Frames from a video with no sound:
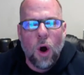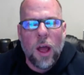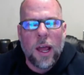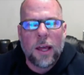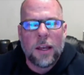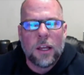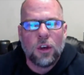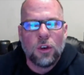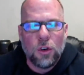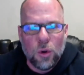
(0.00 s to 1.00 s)
and
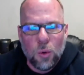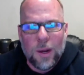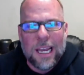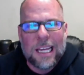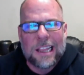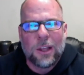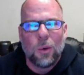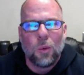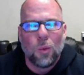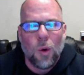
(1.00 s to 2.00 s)
do it the
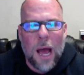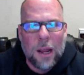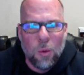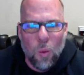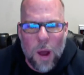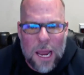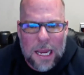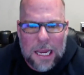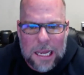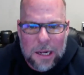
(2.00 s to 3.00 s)
right
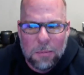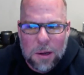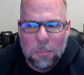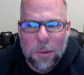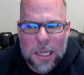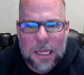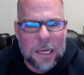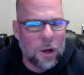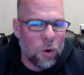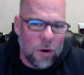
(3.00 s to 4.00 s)
way and get them
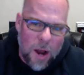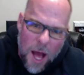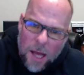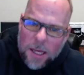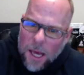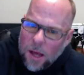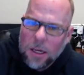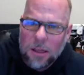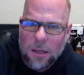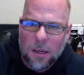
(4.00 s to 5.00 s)
completed, not
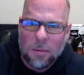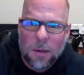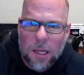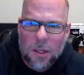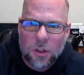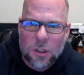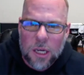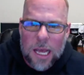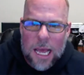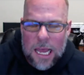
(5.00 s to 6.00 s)
counting the
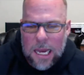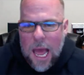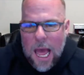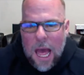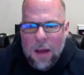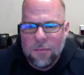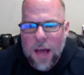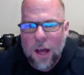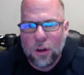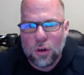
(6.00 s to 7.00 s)
demolition, and add
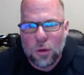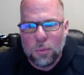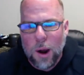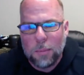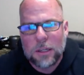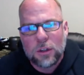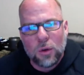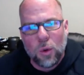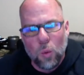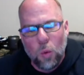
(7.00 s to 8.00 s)
value to the property so
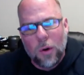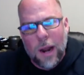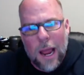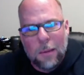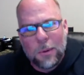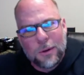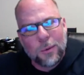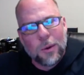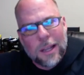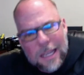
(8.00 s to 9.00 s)
that we're able
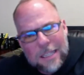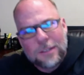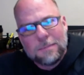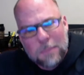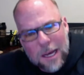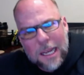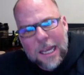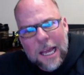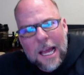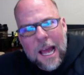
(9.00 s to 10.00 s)
to release
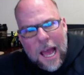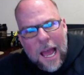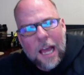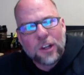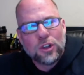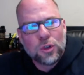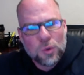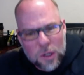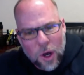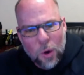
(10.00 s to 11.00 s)
money as you
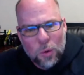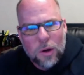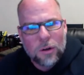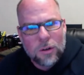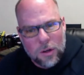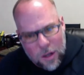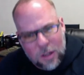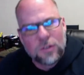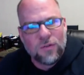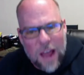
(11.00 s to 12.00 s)
go,
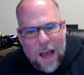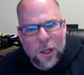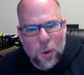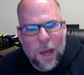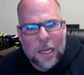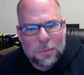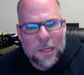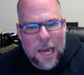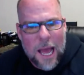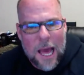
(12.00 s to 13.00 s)
because value has
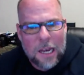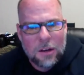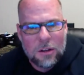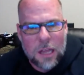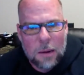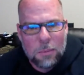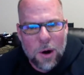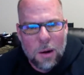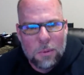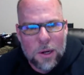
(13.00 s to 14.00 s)
been added to that
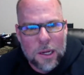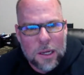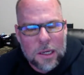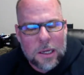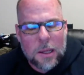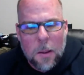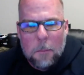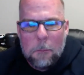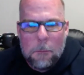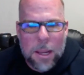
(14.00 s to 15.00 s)
property.
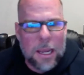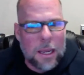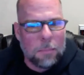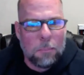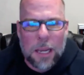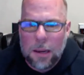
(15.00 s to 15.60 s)
Big